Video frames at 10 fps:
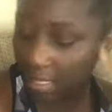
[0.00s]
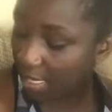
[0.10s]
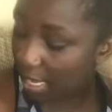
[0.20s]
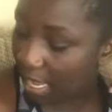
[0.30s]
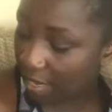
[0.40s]

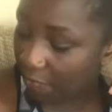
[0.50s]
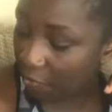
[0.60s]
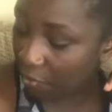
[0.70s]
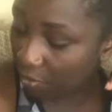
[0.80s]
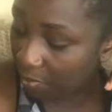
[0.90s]
And for
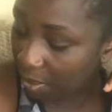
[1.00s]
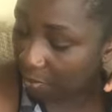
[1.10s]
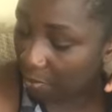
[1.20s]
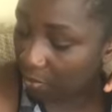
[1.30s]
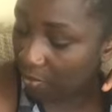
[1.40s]
those
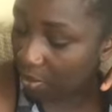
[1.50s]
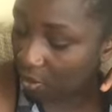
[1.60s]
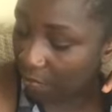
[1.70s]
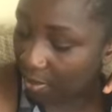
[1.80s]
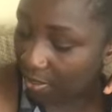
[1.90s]
people, the
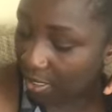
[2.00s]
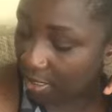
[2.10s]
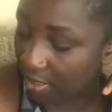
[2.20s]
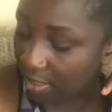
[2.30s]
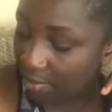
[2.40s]

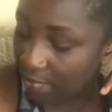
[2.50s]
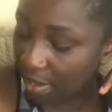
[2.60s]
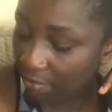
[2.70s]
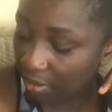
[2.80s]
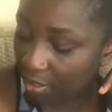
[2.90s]
compensations
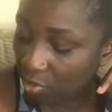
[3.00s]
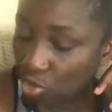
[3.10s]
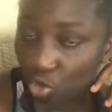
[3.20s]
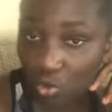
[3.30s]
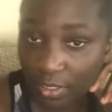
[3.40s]
might be the
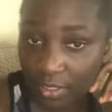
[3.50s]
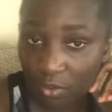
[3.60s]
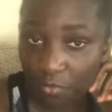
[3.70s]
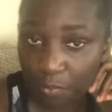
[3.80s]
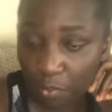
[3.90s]
choice
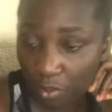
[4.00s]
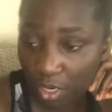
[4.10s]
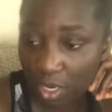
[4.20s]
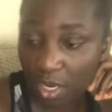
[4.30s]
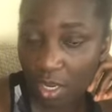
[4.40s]
of book.
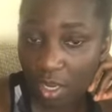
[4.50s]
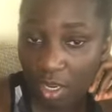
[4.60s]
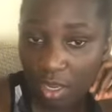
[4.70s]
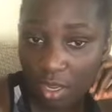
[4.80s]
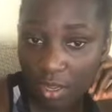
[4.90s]

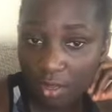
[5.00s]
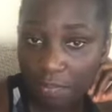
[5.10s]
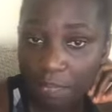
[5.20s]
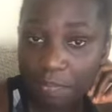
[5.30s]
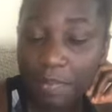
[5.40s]

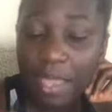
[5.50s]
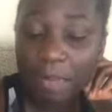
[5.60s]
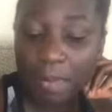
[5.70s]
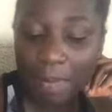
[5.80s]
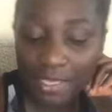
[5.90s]

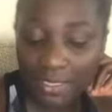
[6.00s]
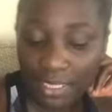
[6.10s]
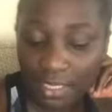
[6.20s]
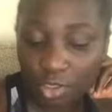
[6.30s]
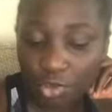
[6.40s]
Maybe matching
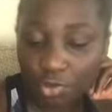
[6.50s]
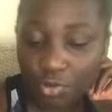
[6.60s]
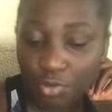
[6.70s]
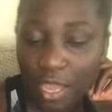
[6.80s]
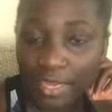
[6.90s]
it
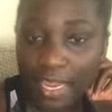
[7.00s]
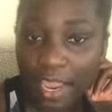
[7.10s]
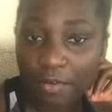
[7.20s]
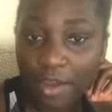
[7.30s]
to an area